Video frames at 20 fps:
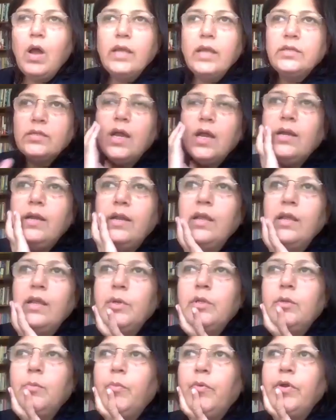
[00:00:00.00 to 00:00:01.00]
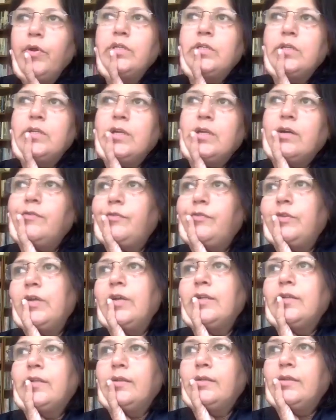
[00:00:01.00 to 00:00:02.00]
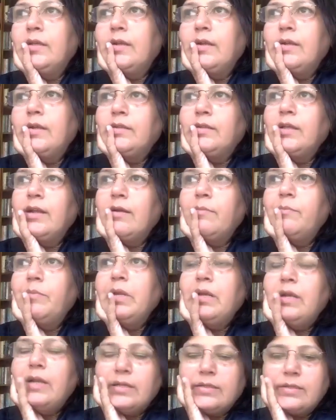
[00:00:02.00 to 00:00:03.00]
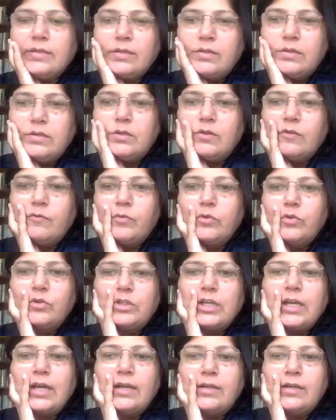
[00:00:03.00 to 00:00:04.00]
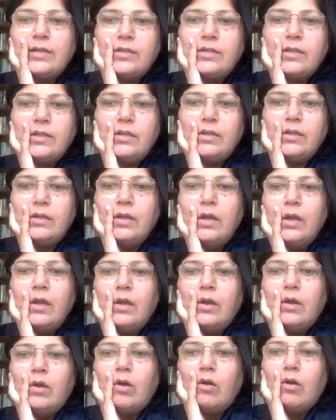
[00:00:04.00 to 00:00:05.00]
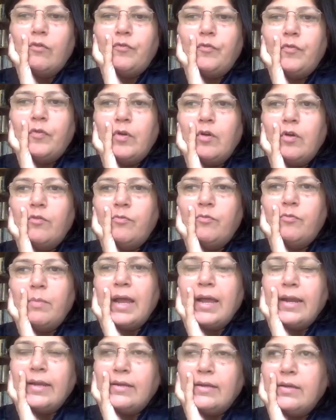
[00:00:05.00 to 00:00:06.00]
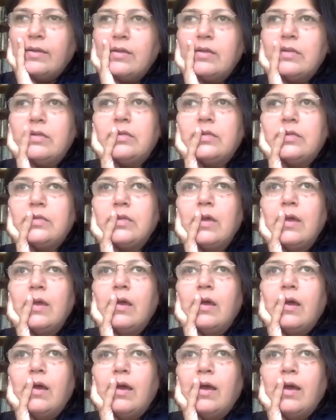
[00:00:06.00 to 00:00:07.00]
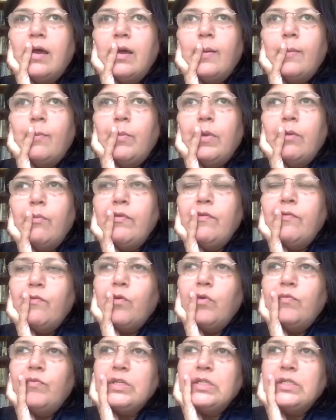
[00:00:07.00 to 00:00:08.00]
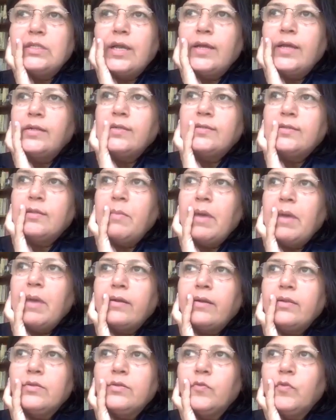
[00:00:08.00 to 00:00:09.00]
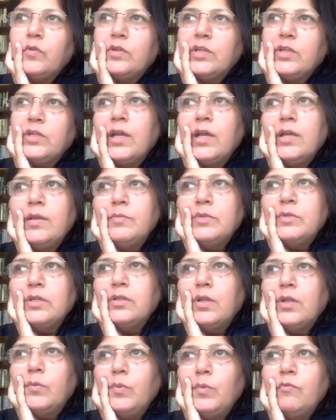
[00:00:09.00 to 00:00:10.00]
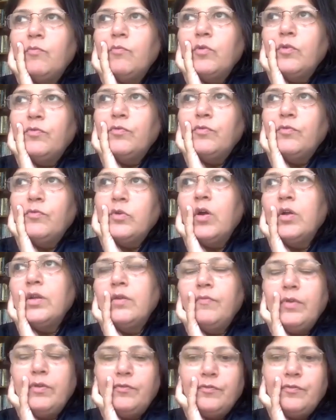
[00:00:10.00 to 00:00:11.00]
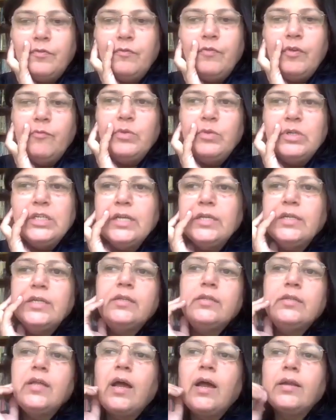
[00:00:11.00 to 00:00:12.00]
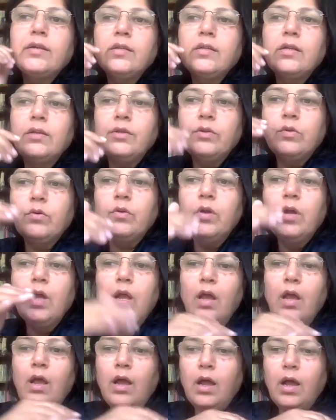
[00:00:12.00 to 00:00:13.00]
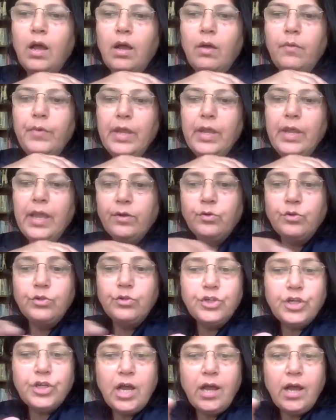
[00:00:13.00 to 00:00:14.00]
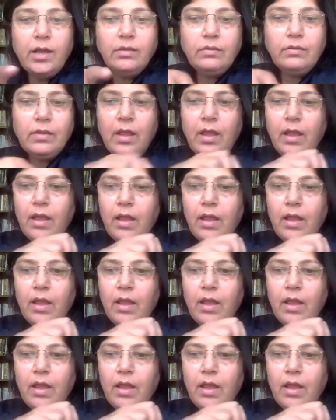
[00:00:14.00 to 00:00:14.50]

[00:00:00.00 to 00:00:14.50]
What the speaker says: I just can't labor the point enough that there have been lessons of brutality, of madness. But we've always said it's the madness of the times, and then we've moved on, and we pretended that, you know, we had Gujarat.